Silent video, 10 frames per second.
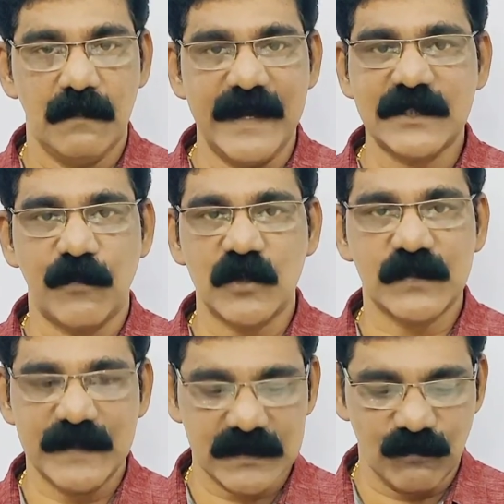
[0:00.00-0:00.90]
Baseboards
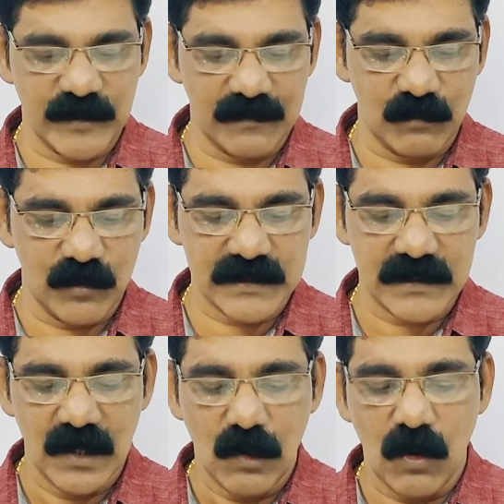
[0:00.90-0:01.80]
means wooden boards.
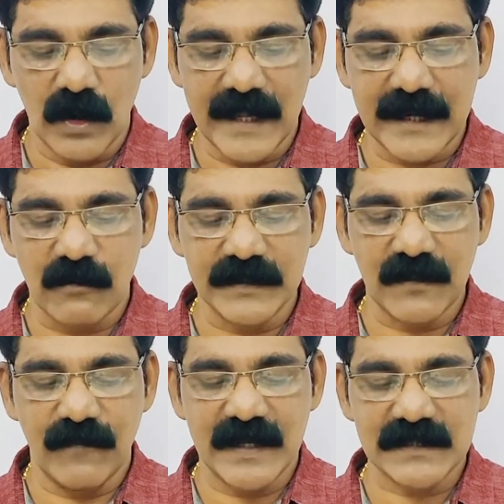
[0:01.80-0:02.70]
All around
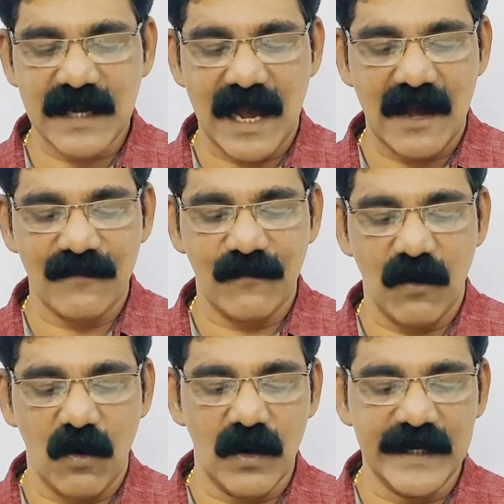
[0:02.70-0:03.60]
them was half
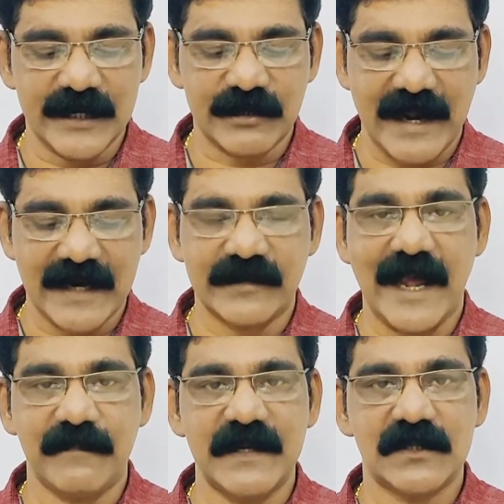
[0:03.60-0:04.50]
old tan.
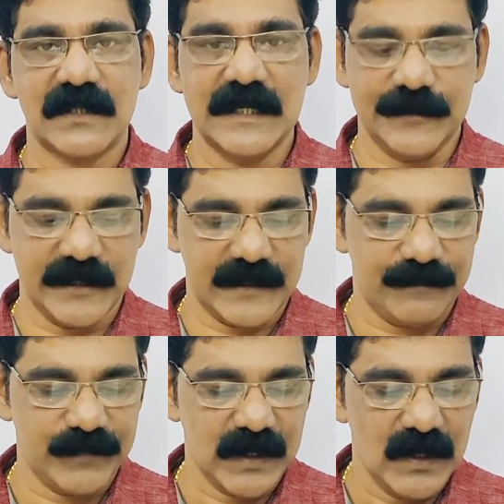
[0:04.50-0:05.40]
Tan means leather.